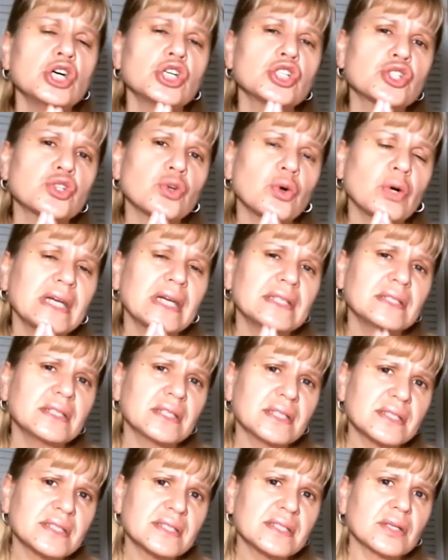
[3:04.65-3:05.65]
So in
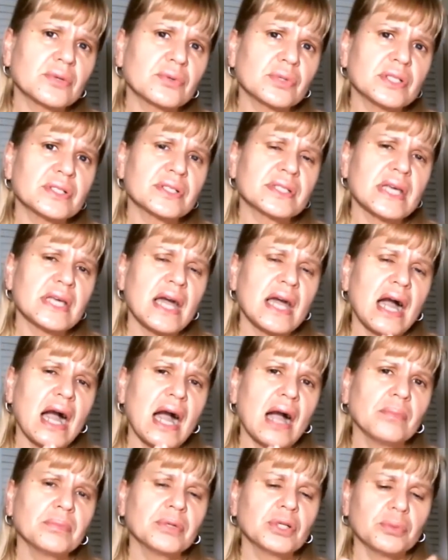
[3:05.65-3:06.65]
this series,
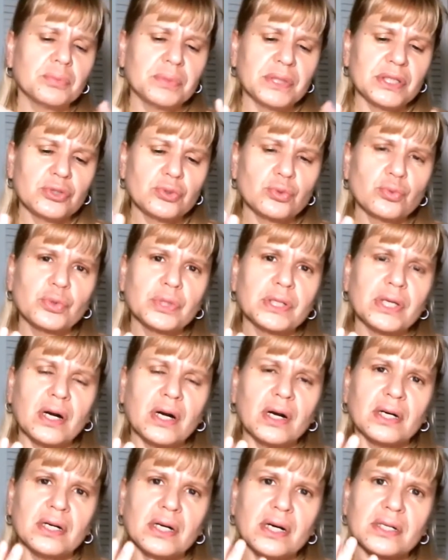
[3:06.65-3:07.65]
I'm going to be doing
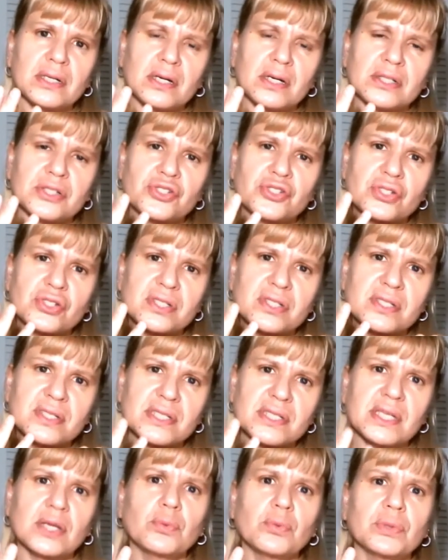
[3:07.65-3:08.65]
a, a, just a
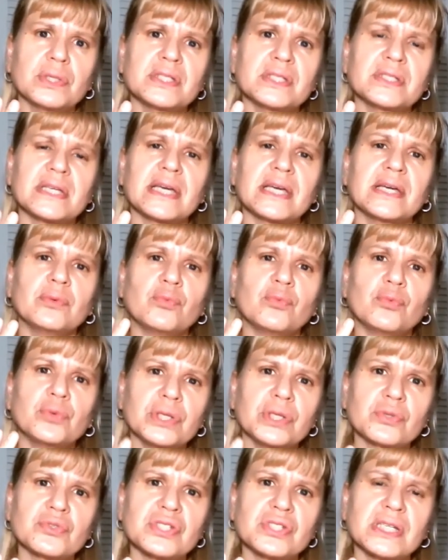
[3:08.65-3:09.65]
sequence in
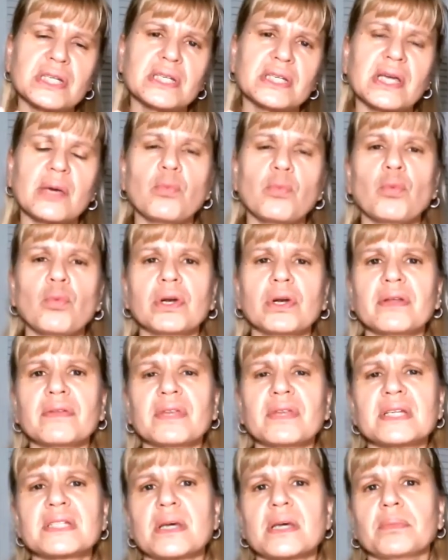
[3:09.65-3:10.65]
real estate. And one of the
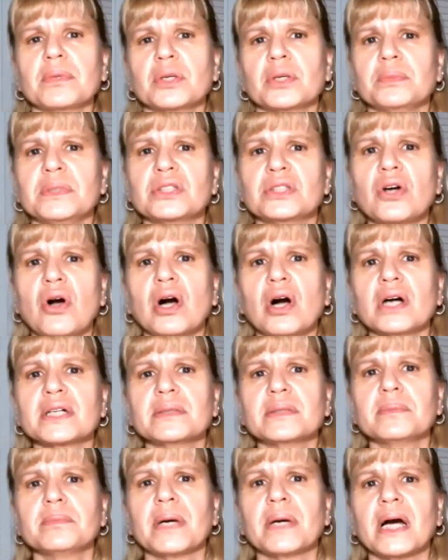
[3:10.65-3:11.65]
things I'm going to be
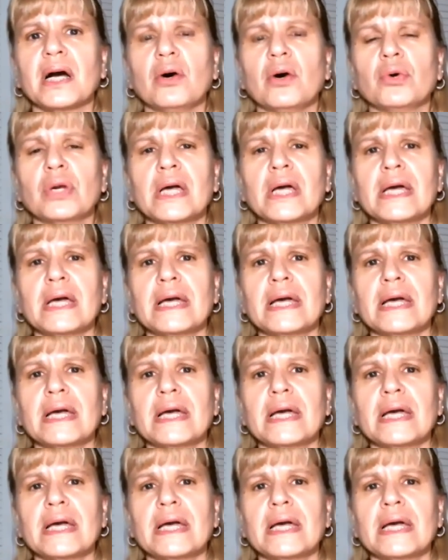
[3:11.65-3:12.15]
talking about,